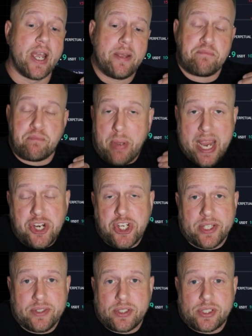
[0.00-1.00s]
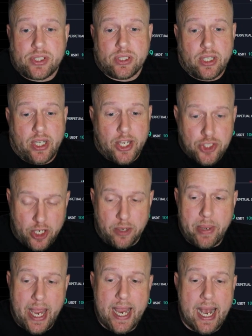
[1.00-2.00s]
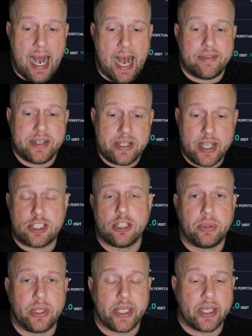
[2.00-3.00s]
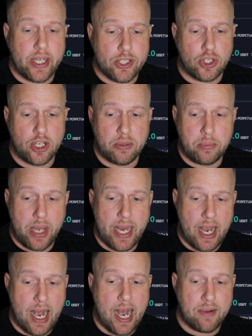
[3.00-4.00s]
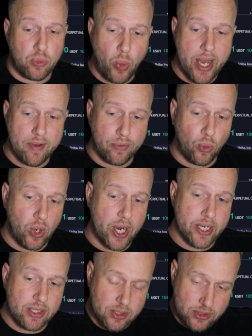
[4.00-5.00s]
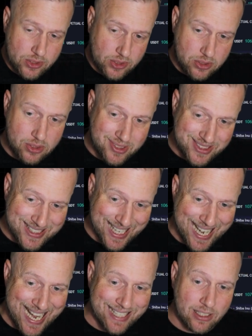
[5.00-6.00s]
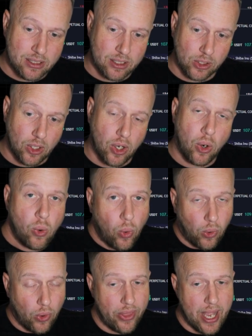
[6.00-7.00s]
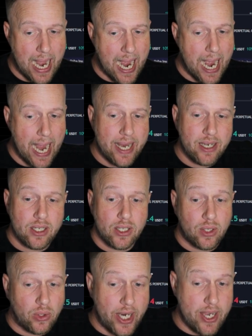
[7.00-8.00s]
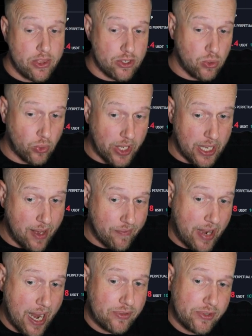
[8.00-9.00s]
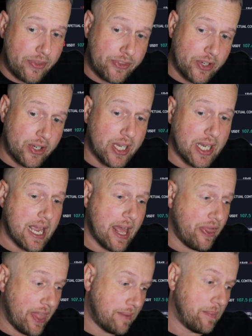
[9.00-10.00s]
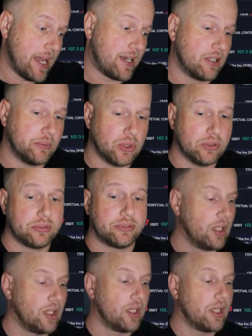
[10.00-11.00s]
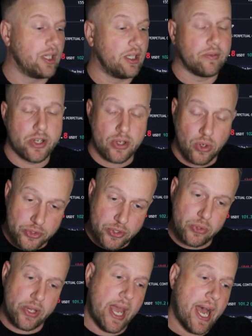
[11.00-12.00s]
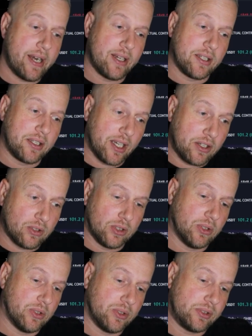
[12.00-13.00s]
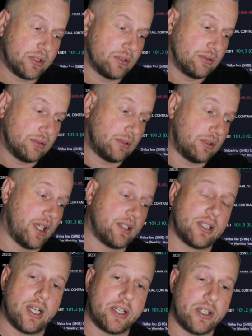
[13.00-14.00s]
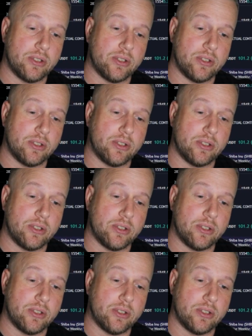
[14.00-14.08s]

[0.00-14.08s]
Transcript: Patience is going to pay off. Discipline is going to pay off. Wait for it to hit the low or the high, right? The 28.5 or the 30, and then make your move. If you don't do that and you lose, that's on you.